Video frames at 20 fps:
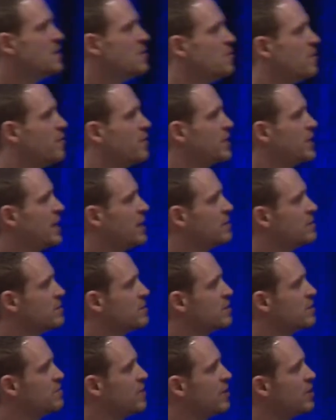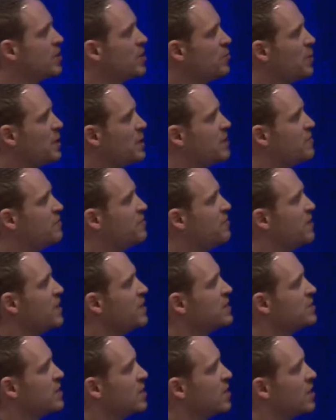where we can very quickly
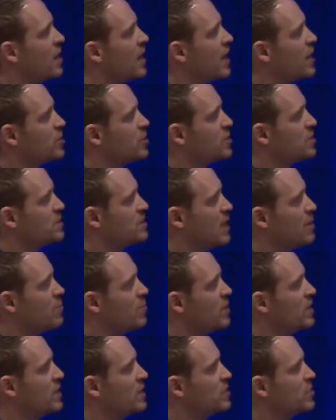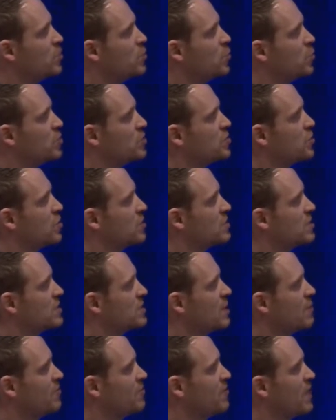filter a large assembly to a certain
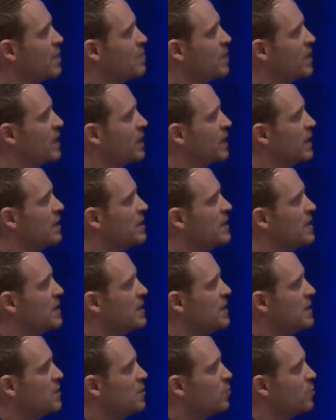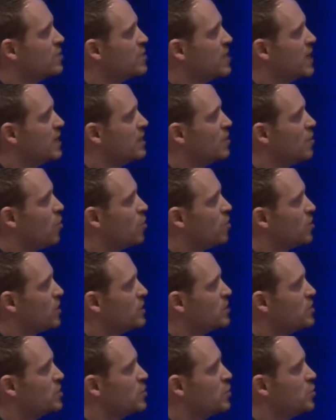subfamily. We then look
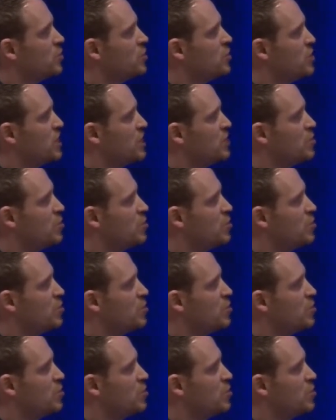into gene